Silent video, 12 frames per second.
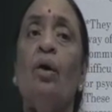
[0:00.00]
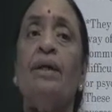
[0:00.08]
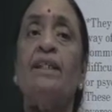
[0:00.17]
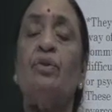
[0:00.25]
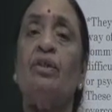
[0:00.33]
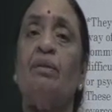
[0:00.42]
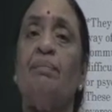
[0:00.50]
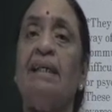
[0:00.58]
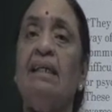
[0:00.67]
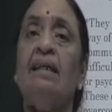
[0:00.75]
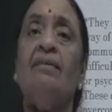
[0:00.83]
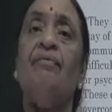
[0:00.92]
or it could
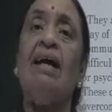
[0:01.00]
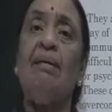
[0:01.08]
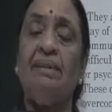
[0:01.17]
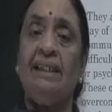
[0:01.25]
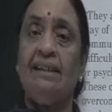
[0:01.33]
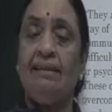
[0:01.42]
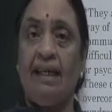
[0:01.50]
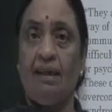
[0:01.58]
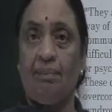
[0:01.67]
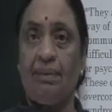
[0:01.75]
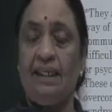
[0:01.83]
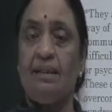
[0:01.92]
be family
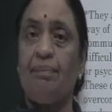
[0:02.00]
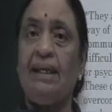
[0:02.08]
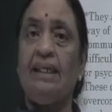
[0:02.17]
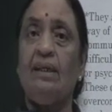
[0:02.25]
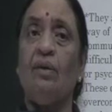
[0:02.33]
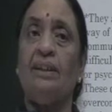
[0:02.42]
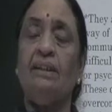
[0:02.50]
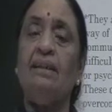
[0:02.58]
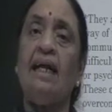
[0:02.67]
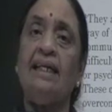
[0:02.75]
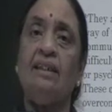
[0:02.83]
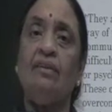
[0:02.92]
therapy, depending on
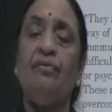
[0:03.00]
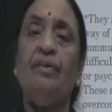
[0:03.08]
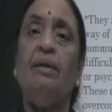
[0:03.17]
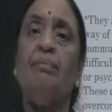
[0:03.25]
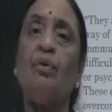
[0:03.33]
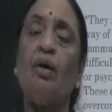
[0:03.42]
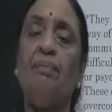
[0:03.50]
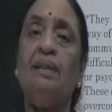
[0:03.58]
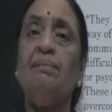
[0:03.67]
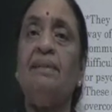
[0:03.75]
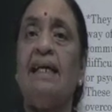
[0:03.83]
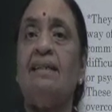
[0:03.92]
the kind of
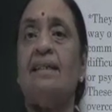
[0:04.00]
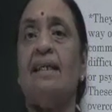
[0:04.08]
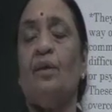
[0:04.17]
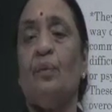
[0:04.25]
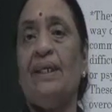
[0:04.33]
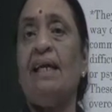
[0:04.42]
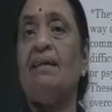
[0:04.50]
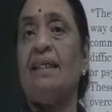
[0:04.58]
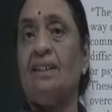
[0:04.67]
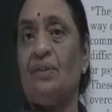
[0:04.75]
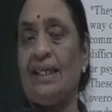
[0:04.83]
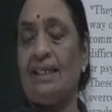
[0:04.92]
problem that we
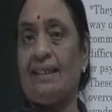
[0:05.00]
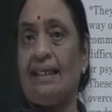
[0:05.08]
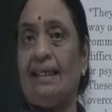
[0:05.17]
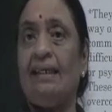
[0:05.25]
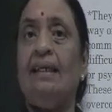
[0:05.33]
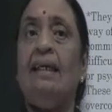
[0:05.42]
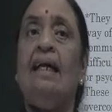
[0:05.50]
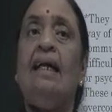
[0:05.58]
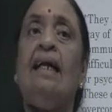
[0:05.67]
are addressing.